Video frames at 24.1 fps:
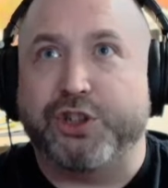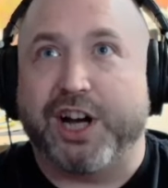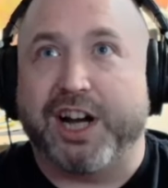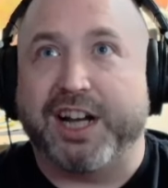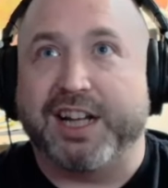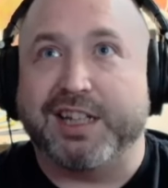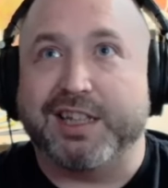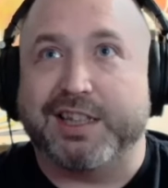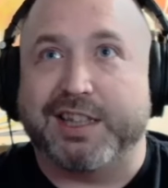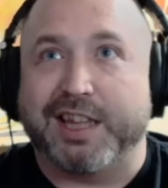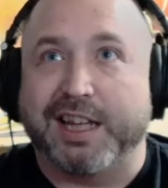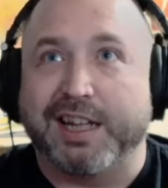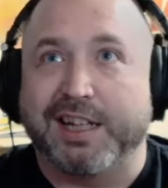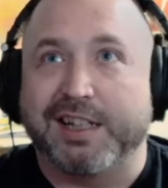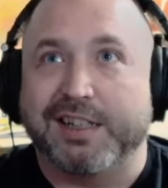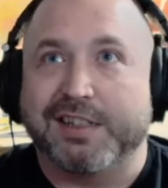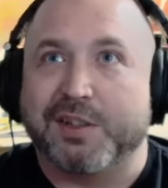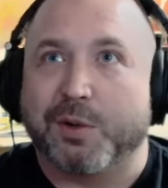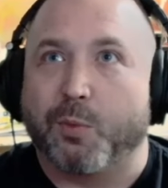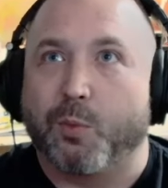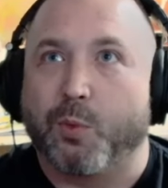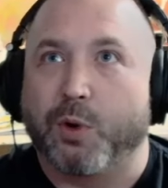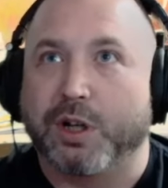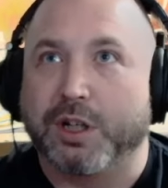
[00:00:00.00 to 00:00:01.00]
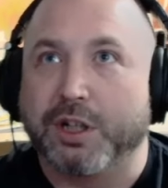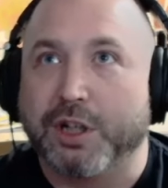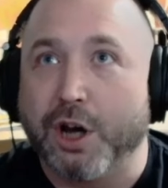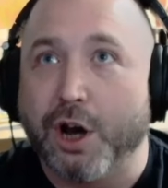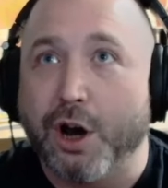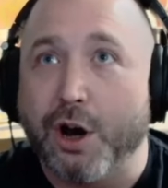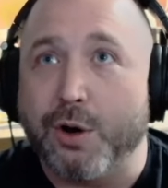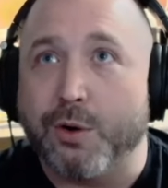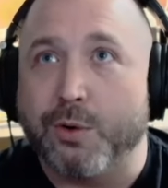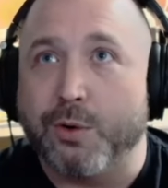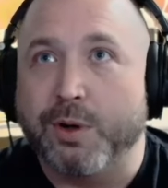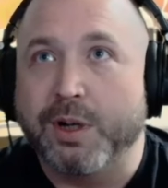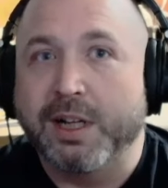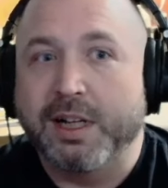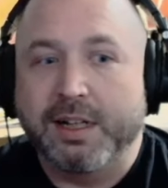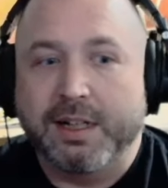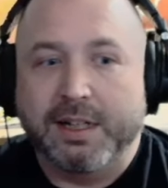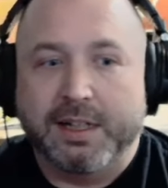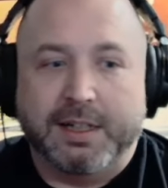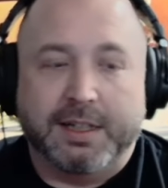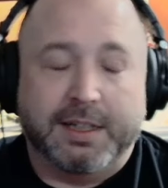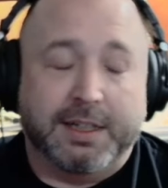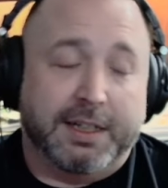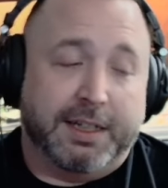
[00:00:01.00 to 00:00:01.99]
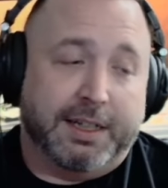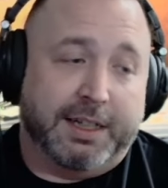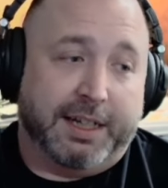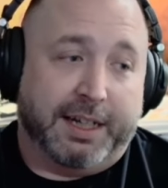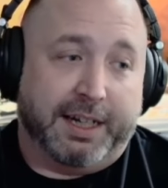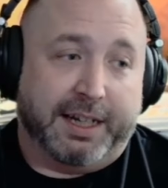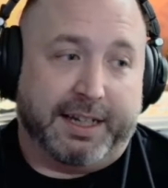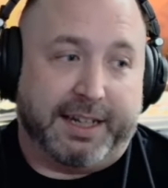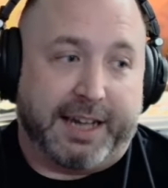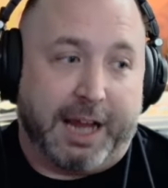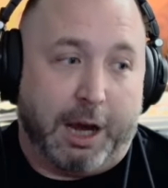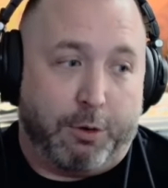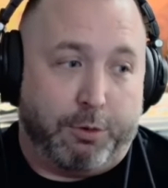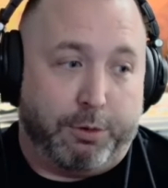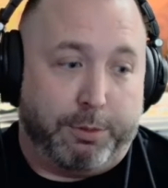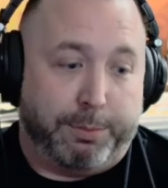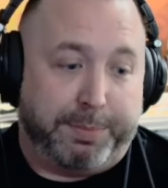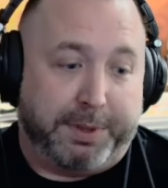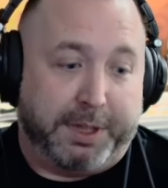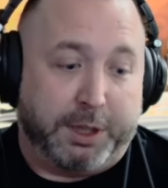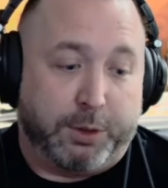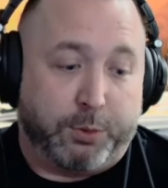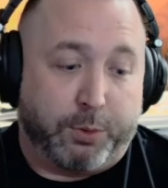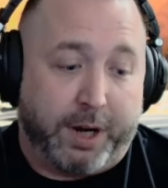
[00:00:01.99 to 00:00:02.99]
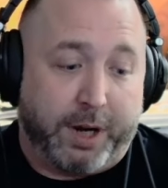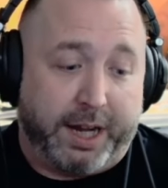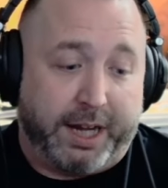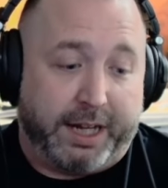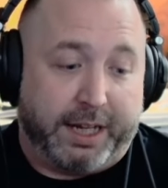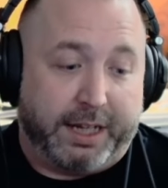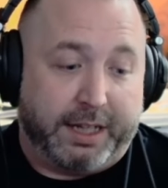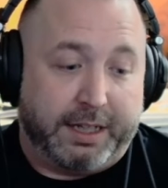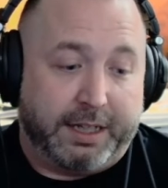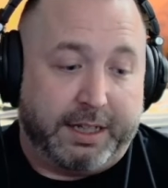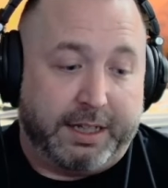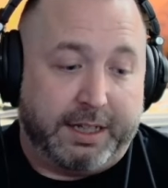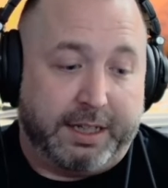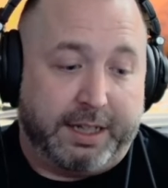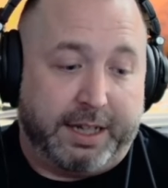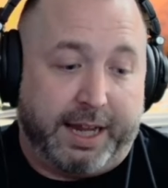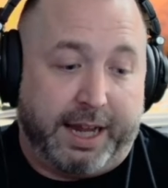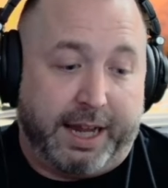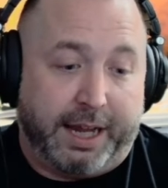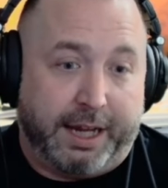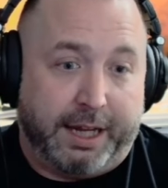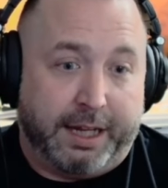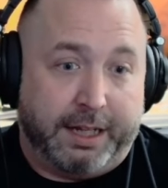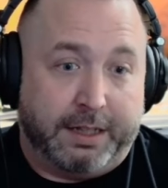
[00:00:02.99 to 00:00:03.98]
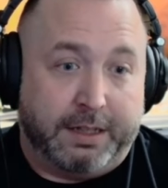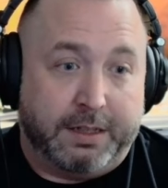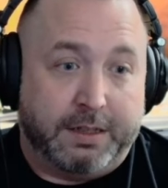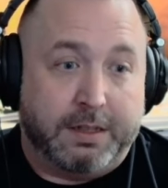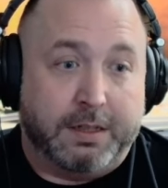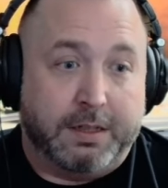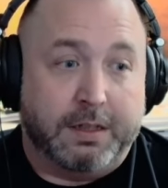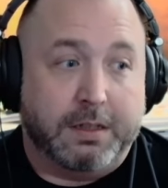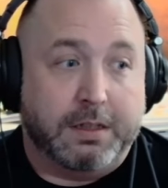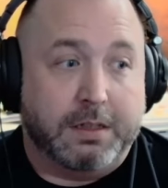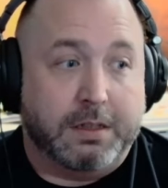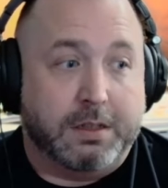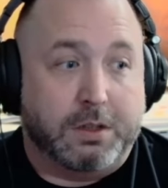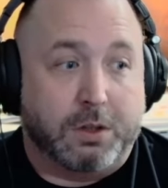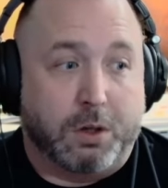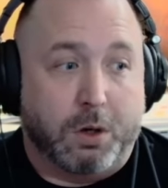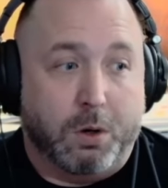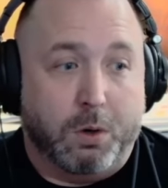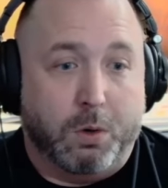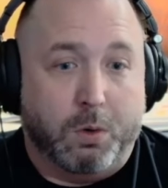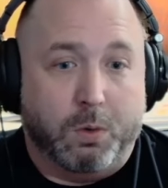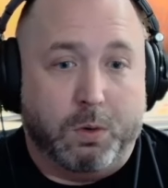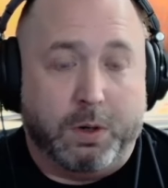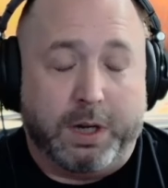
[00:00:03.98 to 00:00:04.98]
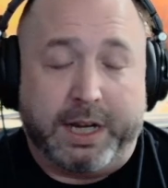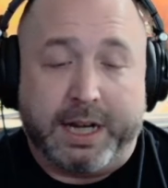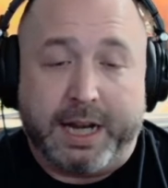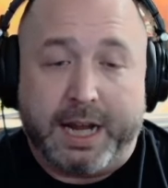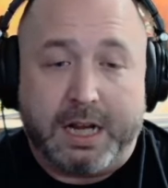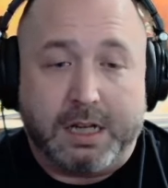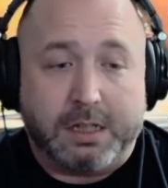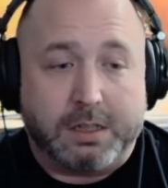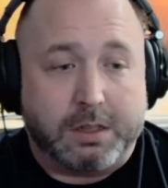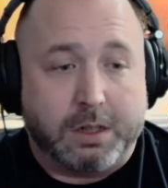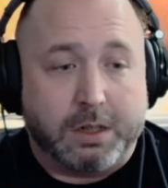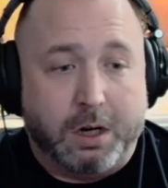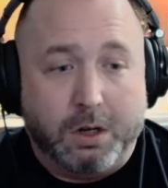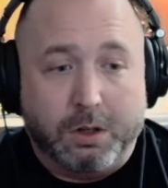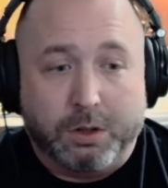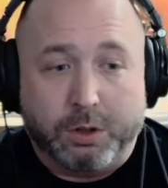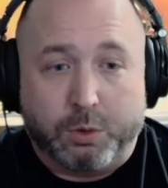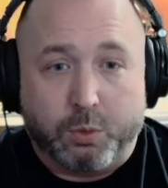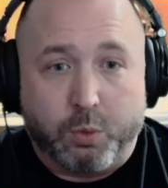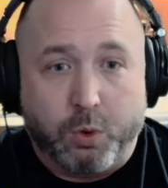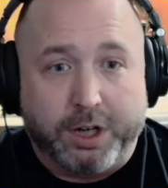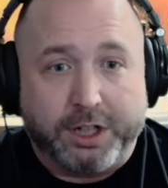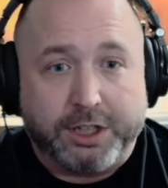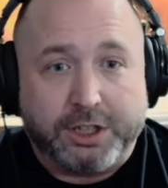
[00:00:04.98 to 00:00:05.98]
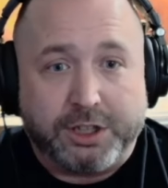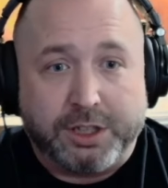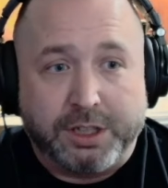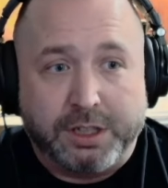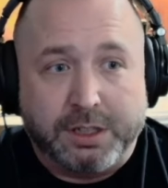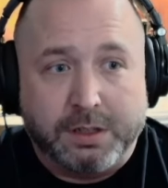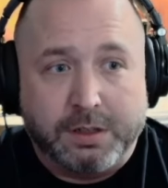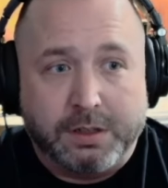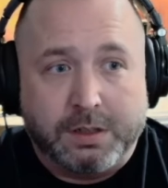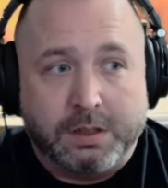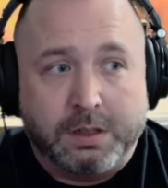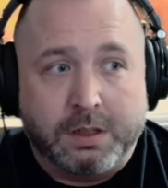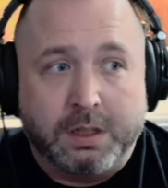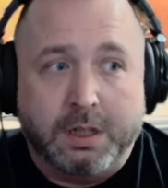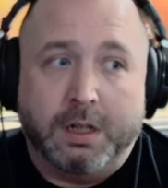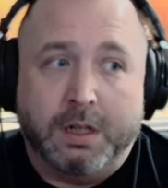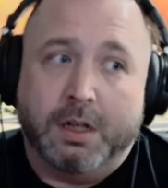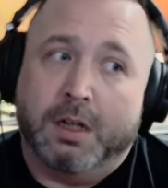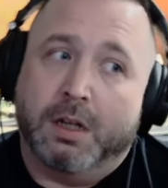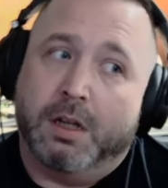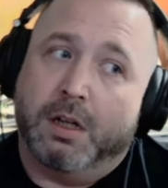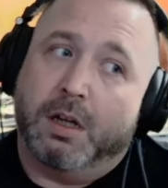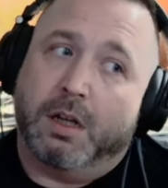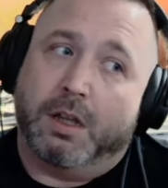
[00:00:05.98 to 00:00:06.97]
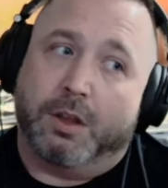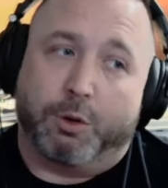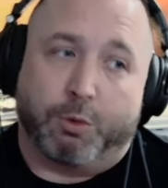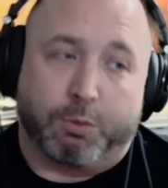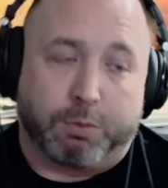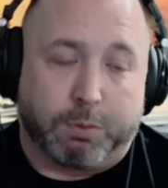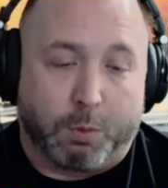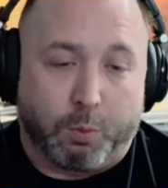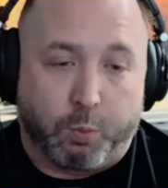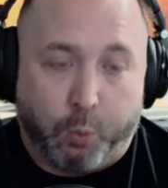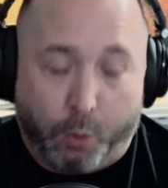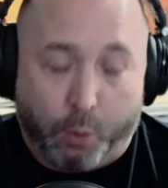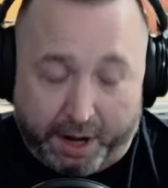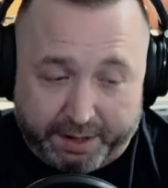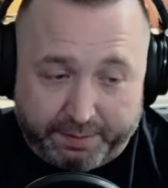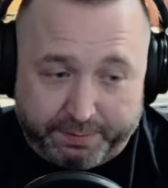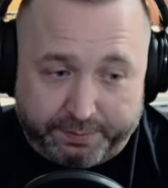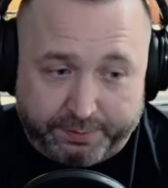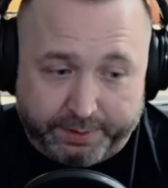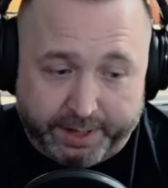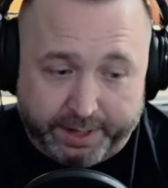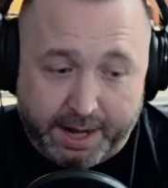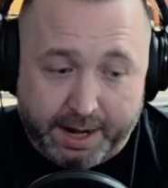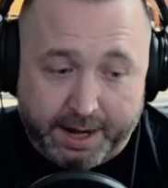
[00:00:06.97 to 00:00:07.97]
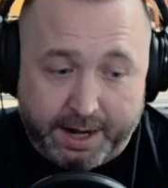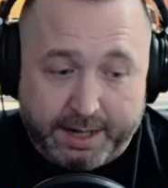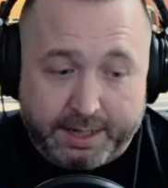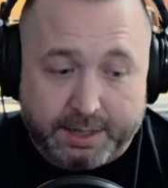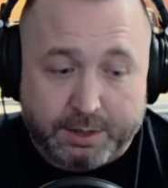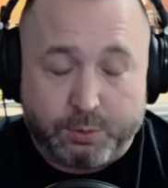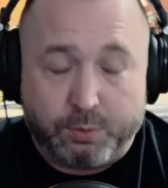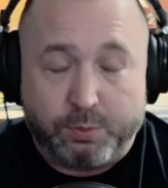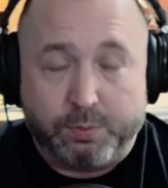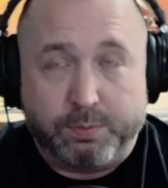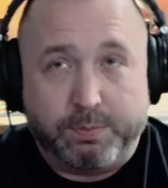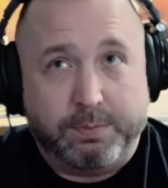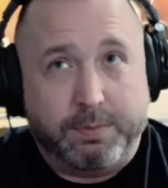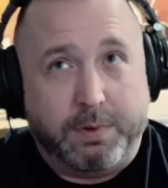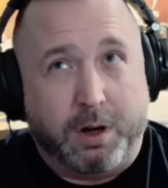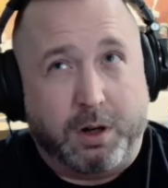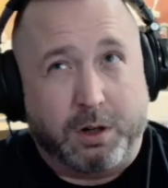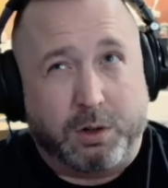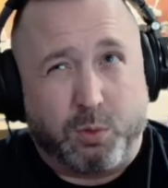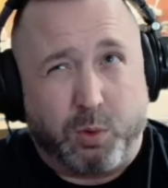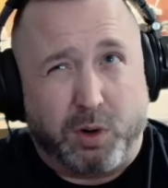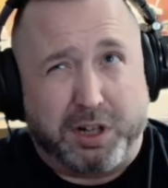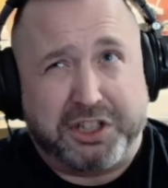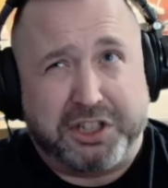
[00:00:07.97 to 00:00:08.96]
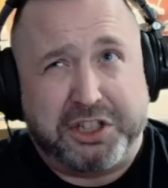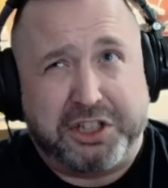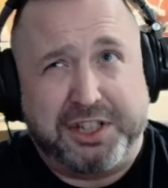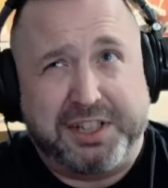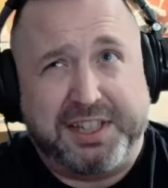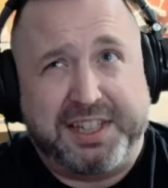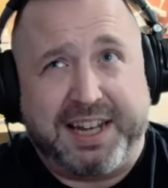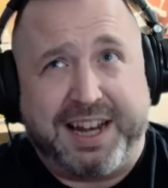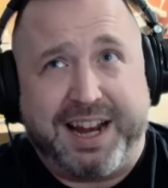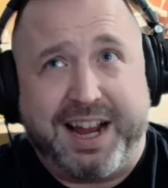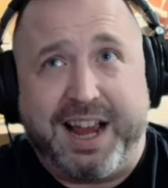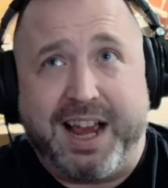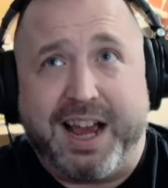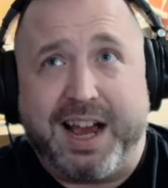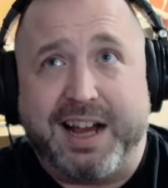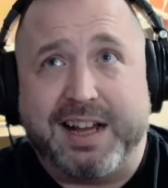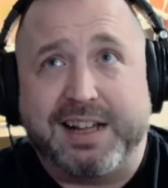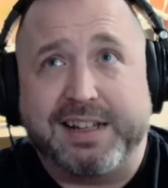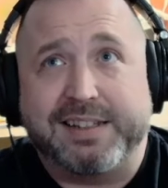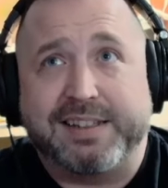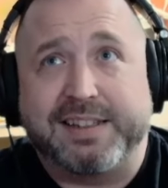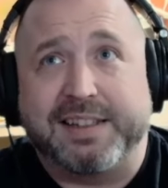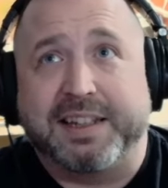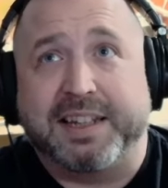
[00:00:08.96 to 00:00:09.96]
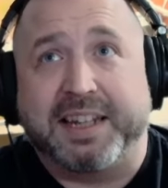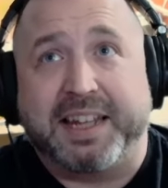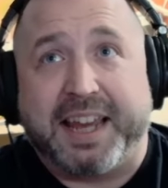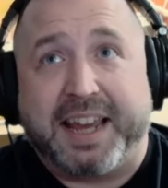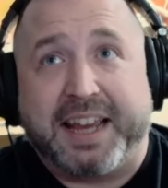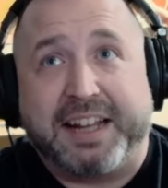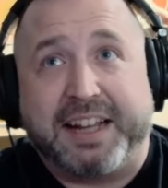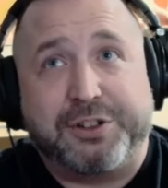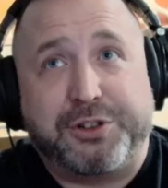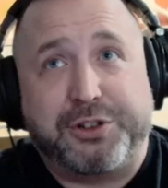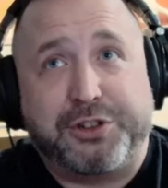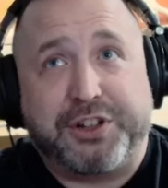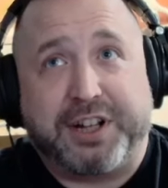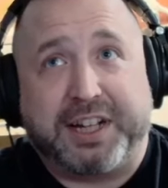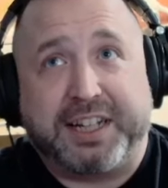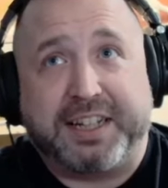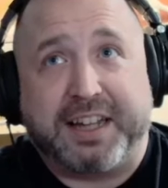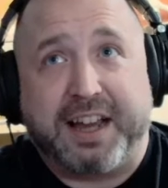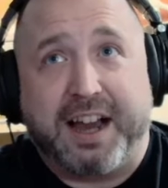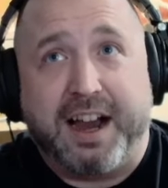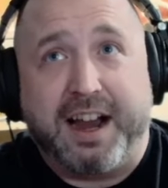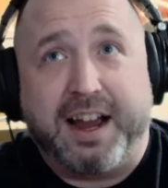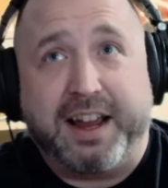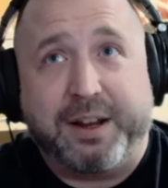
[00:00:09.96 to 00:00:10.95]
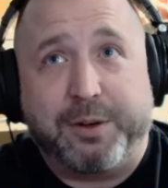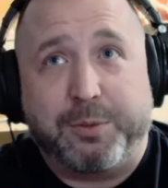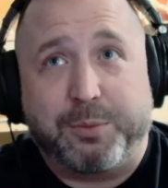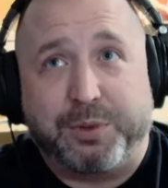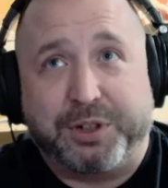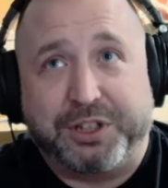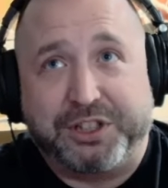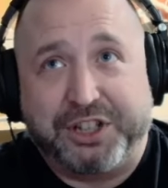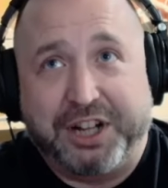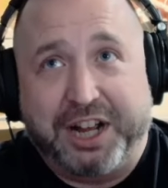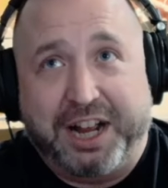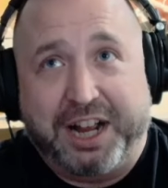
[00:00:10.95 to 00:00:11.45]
things at one go, and that would be great. And so, I asked all the questions. There were red flags on questions that I asked and the answers I got, which I